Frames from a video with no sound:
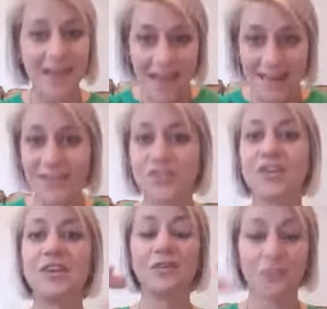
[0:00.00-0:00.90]

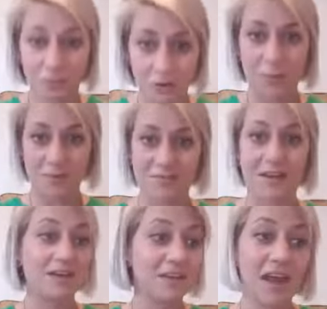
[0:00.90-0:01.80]
energy
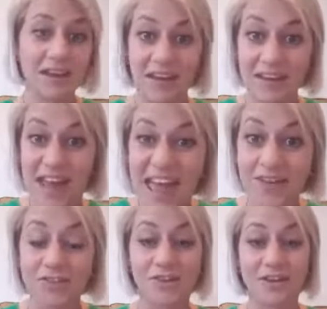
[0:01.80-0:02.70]
frequency, at an
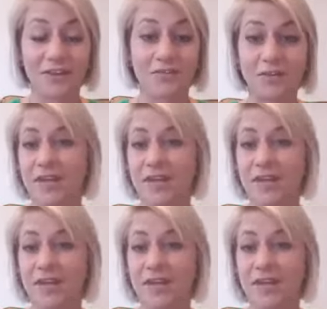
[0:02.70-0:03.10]
energy level.